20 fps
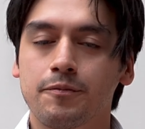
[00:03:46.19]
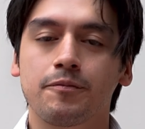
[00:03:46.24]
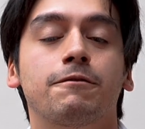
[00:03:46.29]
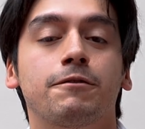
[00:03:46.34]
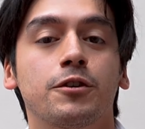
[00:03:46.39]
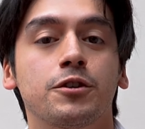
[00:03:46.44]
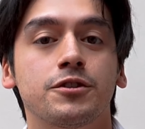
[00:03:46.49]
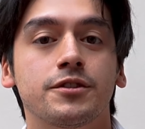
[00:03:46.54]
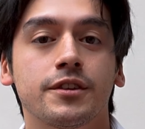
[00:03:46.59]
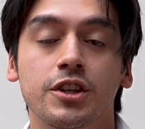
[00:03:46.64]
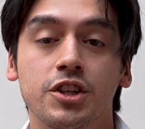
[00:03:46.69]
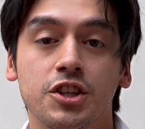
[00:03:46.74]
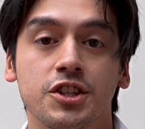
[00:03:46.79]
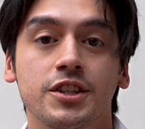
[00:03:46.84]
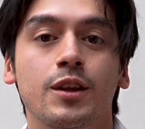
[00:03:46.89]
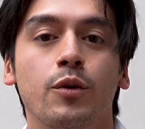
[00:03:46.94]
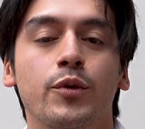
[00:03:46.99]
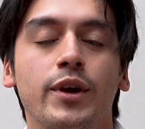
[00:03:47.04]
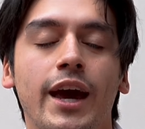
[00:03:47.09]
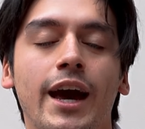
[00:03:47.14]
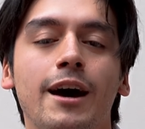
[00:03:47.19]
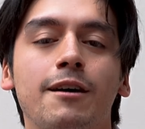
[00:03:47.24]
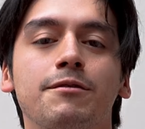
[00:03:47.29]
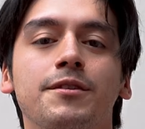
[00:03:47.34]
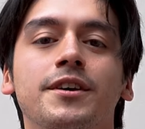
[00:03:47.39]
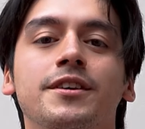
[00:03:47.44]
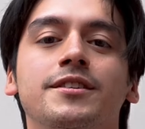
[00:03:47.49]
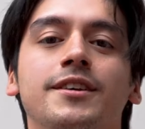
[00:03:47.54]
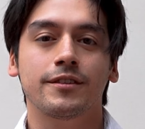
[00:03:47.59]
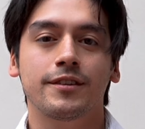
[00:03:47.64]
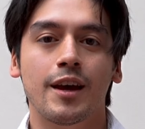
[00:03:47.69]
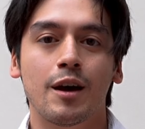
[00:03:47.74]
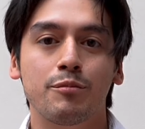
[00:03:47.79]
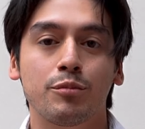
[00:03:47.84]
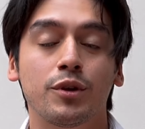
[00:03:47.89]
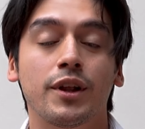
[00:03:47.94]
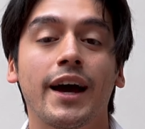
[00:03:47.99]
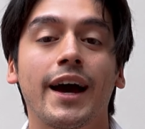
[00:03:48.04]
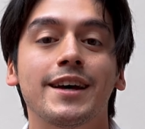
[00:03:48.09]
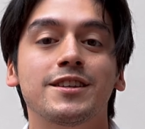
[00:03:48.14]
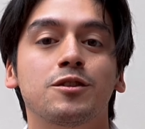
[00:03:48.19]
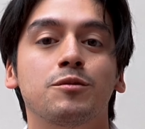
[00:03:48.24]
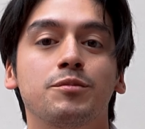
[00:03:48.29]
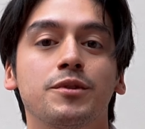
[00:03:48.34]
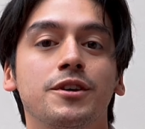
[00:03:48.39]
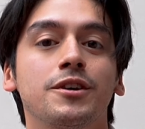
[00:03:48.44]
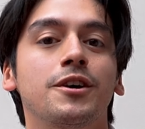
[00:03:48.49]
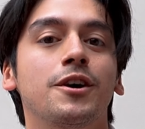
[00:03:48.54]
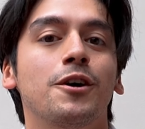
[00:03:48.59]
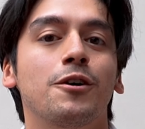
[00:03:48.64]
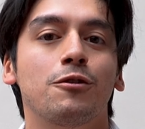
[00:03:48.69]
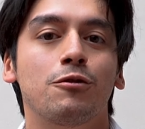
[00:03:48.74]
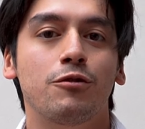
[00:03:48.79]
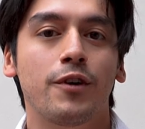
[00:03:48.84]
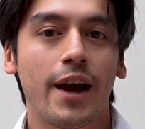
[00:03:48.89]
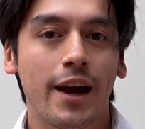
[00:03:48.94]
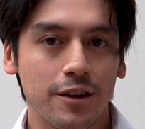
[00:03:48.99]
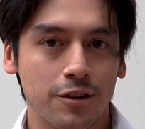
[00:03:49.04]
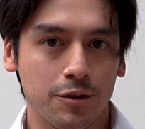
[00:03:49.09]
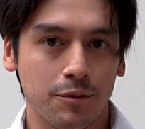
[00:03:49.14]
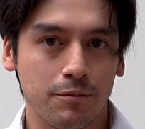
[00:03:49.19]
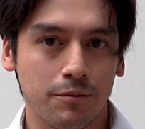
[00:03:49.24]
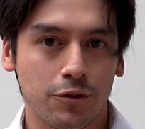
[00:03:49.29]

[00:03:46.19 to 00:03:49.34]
The first condition that we have is the sample has to be random.